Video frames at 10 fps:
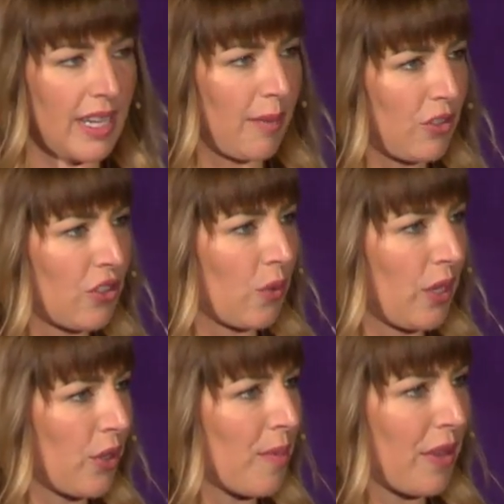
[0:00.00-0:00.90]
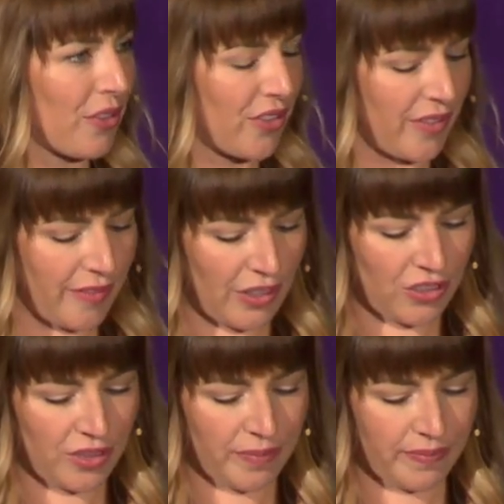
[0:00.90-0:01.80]
named Toyota Mothers of
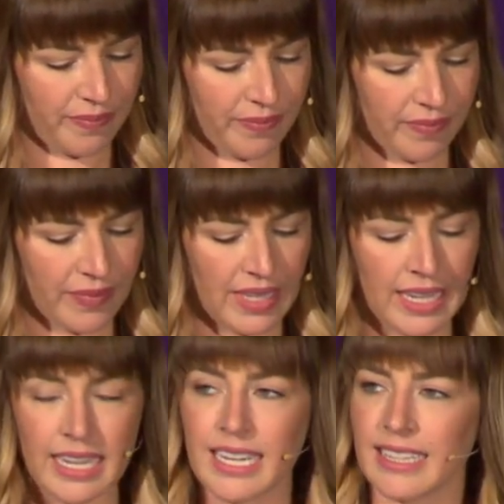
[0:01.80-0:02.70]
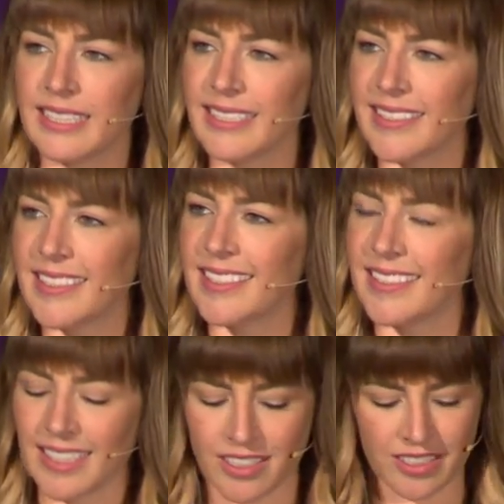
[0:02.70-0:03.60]
Invention. This
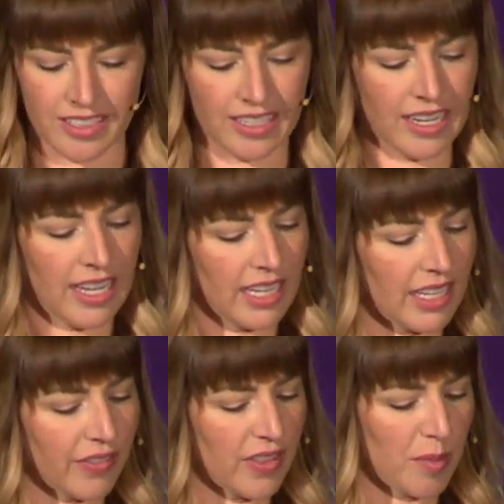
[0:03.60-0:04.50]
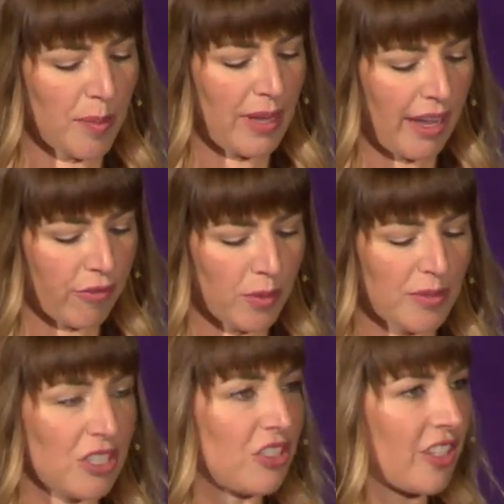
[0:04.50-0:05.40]
distinction gives them a platform
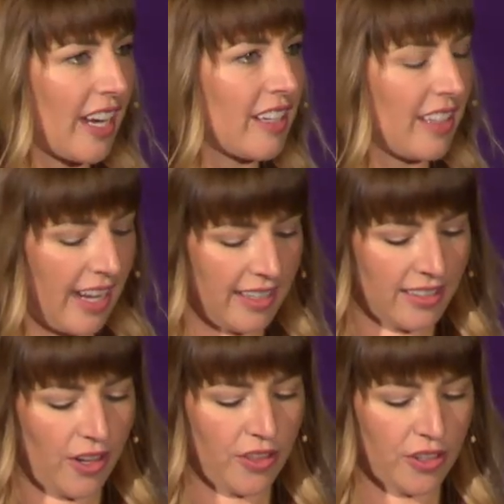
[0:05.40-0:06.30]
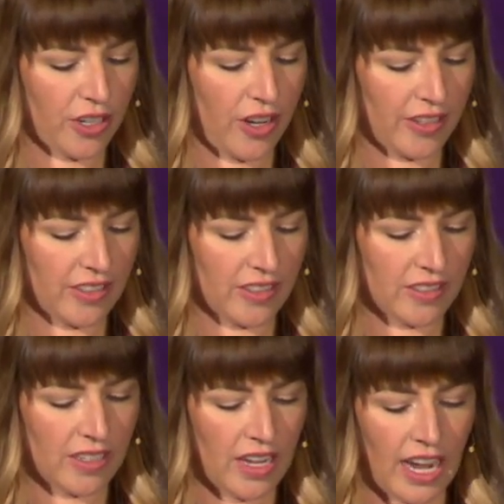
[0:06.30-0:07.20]
to shine a light on their causes
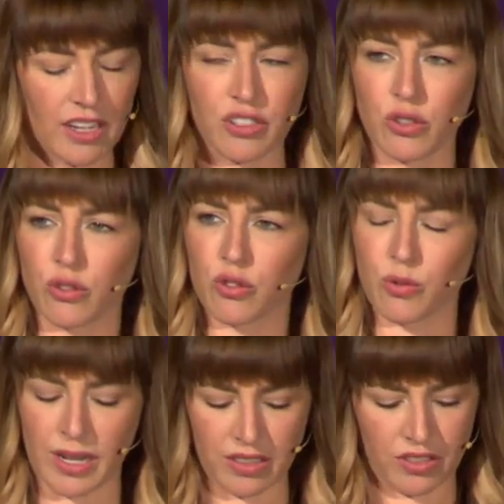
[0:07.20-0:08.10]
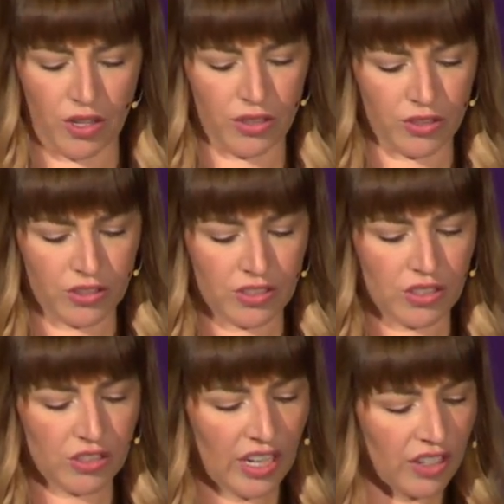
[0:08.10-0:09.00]
and use grant dollars to
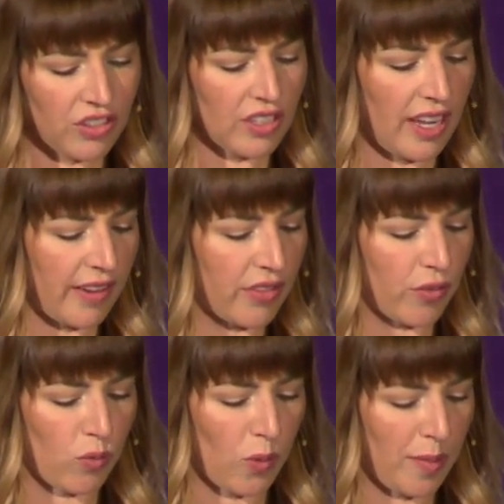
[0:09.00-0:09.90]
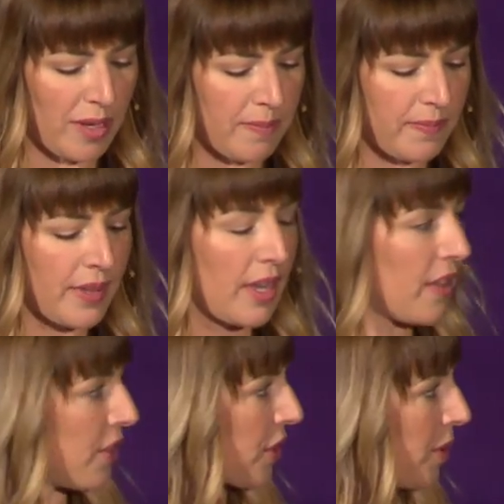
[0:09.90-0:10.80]
change the lives of women,
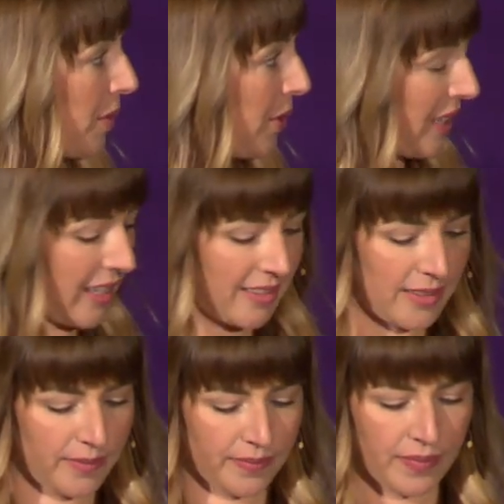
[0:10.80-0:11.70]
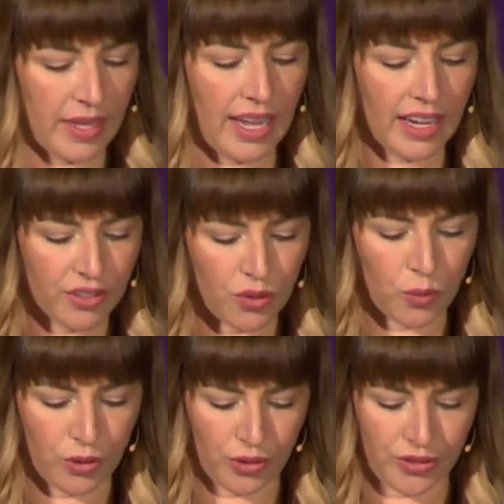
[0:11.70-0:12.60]
their communities, and the
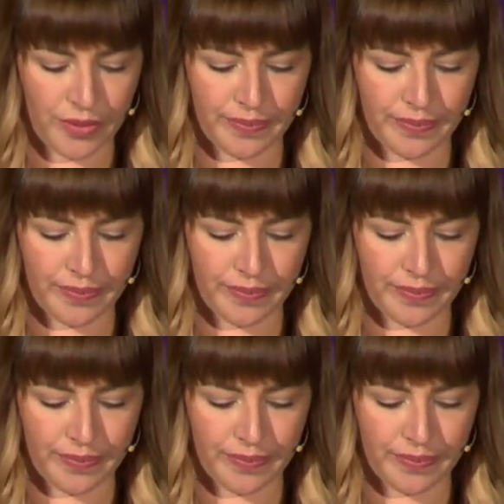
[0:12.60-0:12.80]
world.